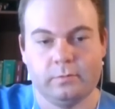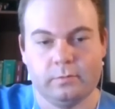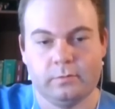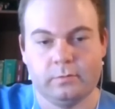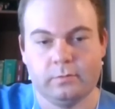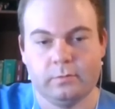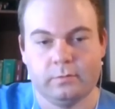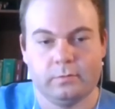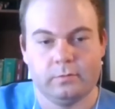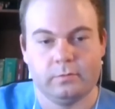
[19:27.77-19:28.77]

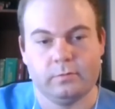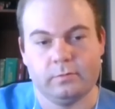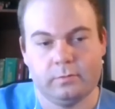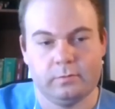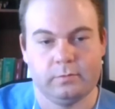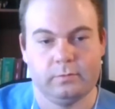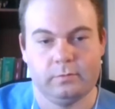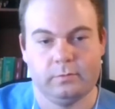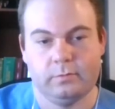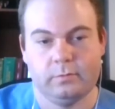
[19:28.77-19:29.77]

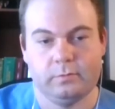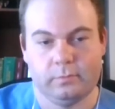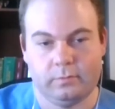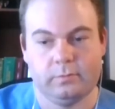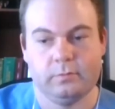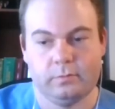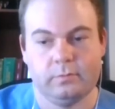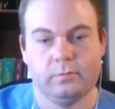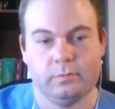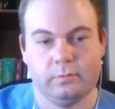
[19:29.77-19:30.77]

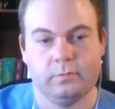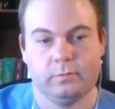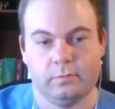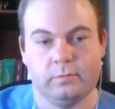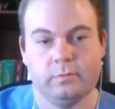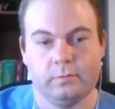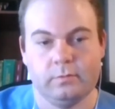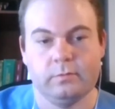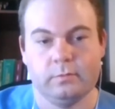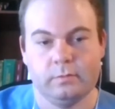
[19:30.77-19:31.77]

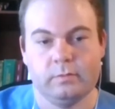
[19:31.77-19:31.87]
This person isn't speaking.